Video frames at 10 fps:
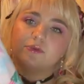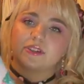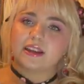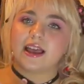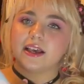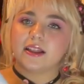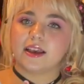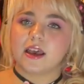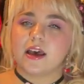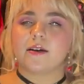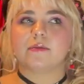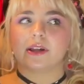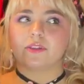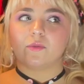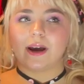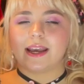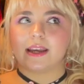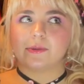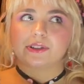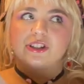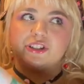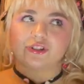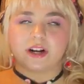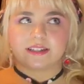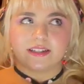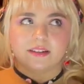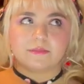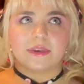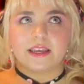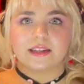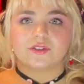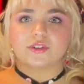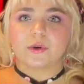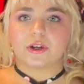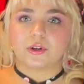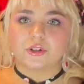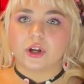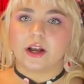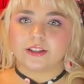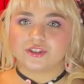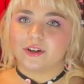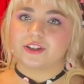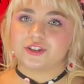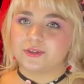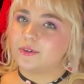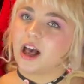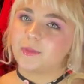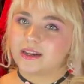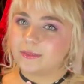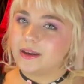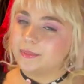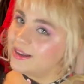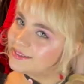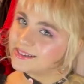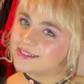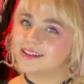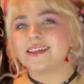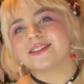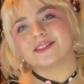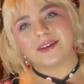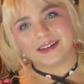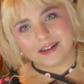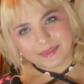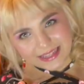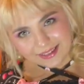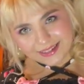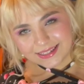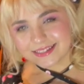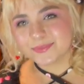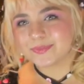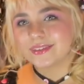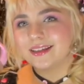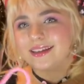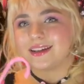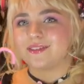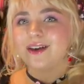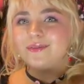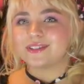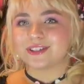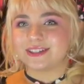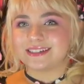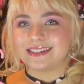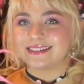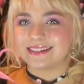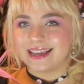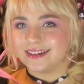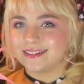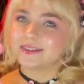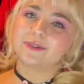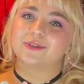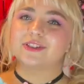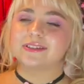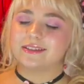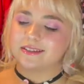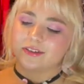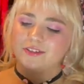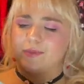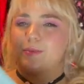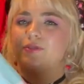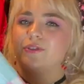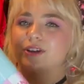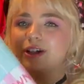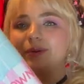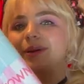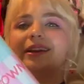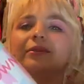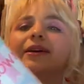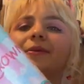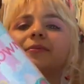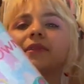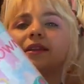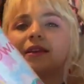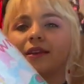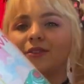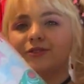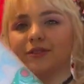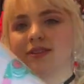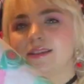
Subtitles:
style, but the way it was constructed made it so it could not stretch to accommodate my bust. So I ended up selling it, and I found the skirt instead, which is, this is also my preferred colorway anyway. So this is